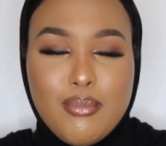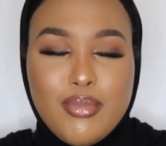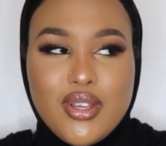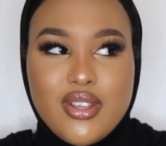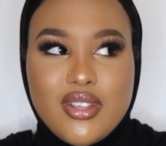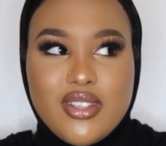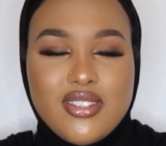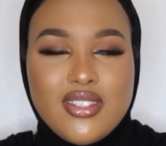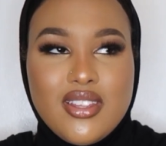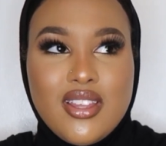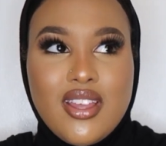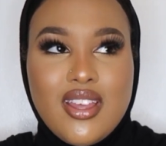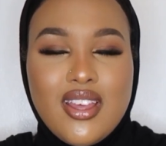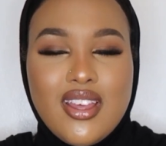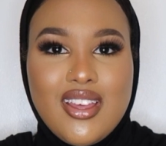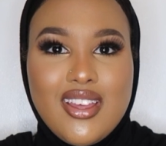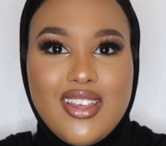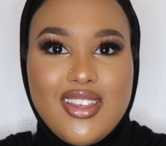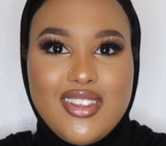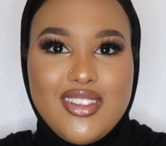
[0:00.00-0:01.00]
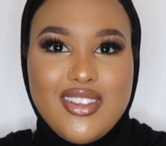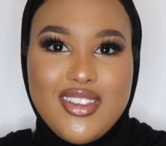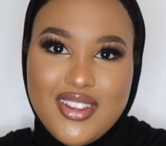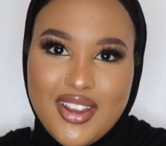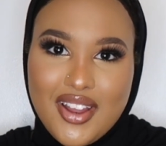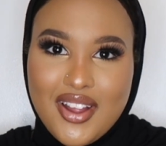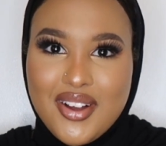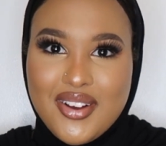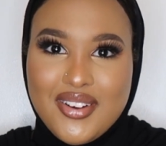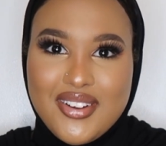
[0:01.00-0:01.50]
because, you
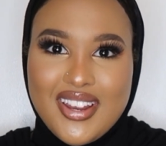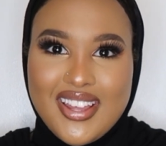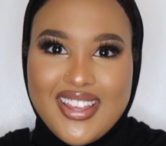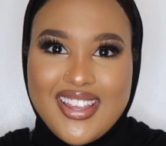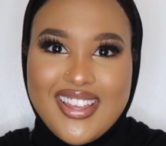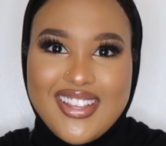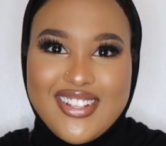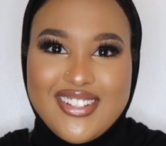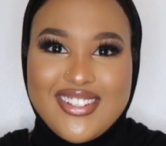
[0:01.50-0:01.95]
know, like,